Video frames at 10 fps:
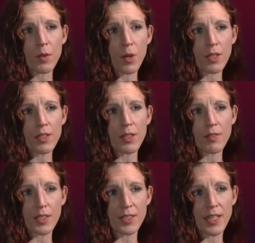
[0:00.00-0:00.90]
quality of
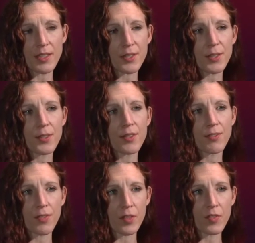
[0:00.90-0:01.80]
the dancer who's in
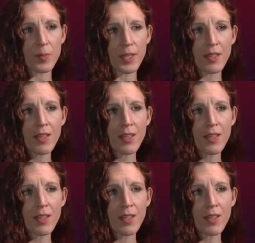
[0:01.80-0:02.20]
front of me.